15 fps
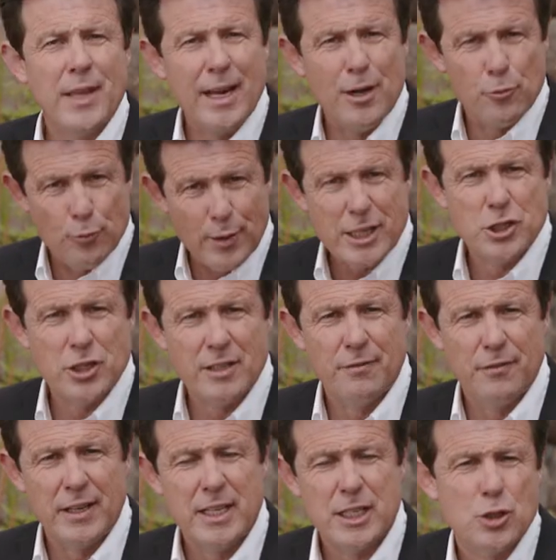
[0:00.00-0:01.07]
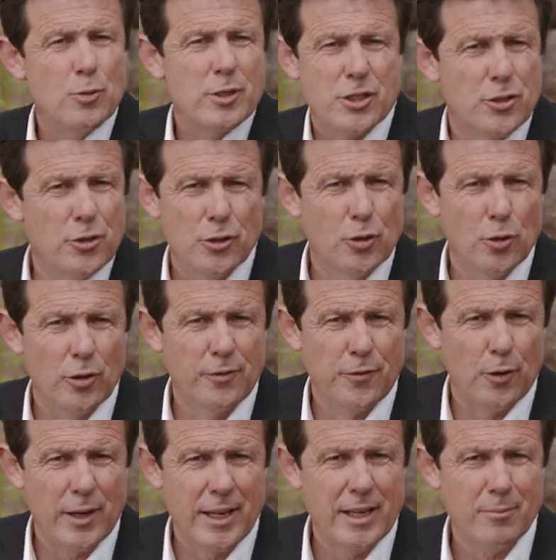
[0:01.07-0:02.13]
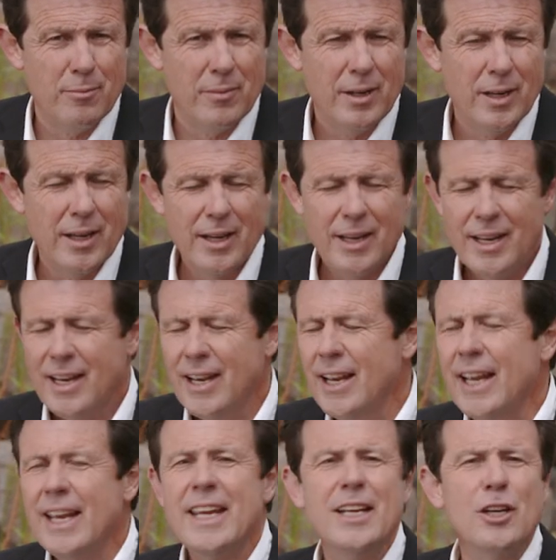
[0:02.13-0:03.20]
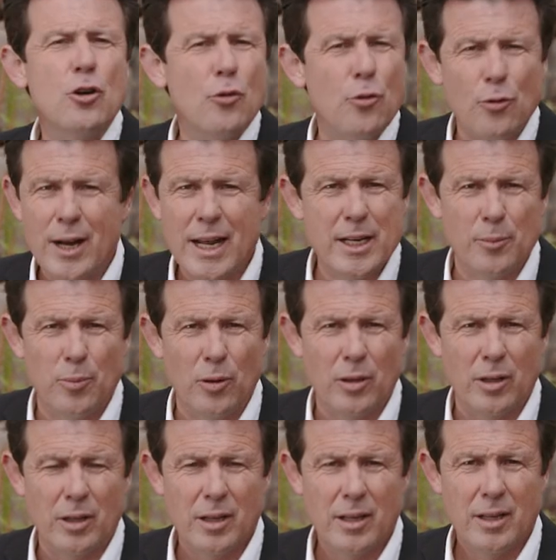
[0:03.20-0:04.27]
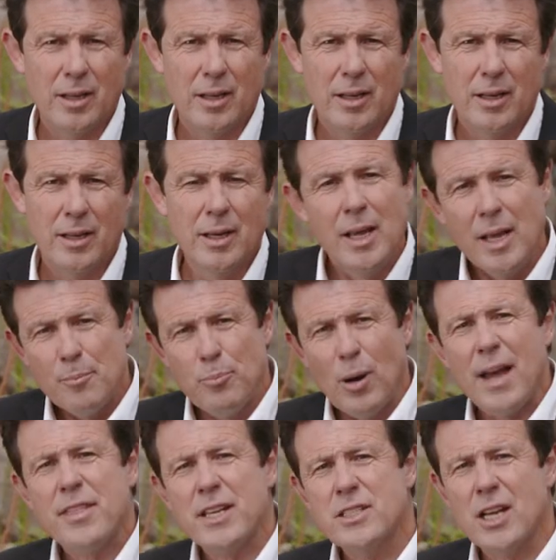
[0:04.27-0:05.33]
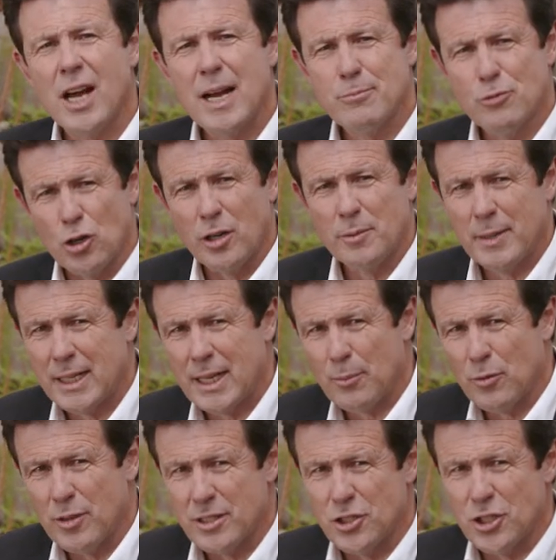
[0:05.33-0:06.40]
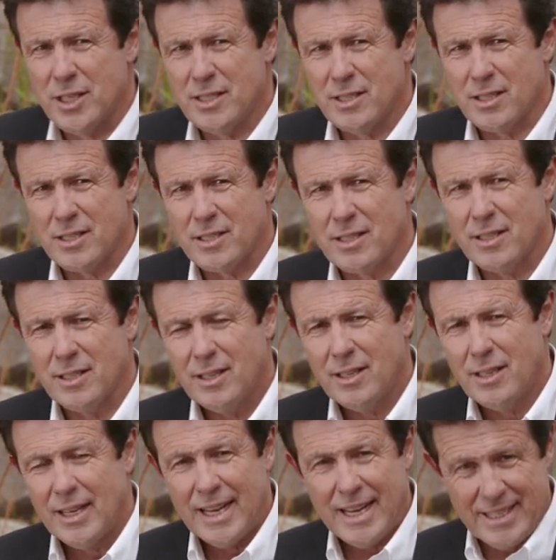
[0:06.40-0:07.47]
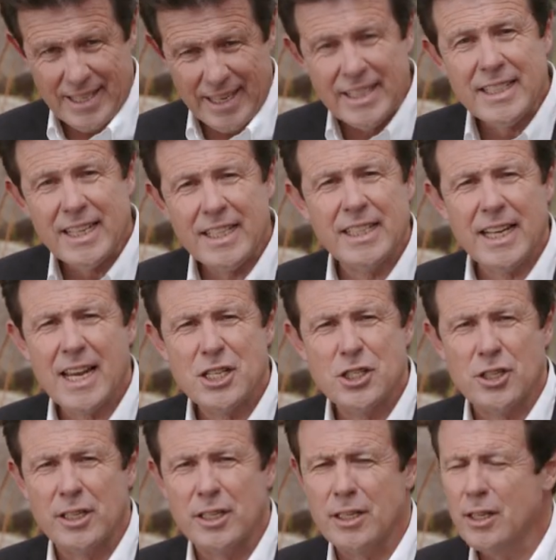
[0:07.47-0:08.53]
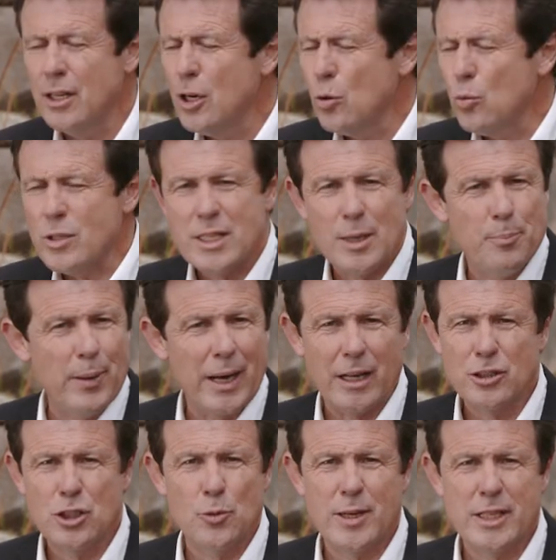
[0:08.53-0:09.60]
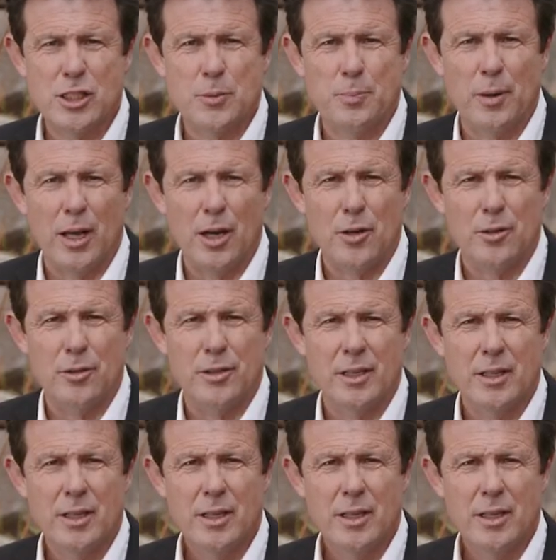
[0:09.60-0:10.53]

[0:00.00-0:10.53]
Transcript: their wretched village was too good for him? Incredible. By the time John met up with Jesus, his indignation was about to explode.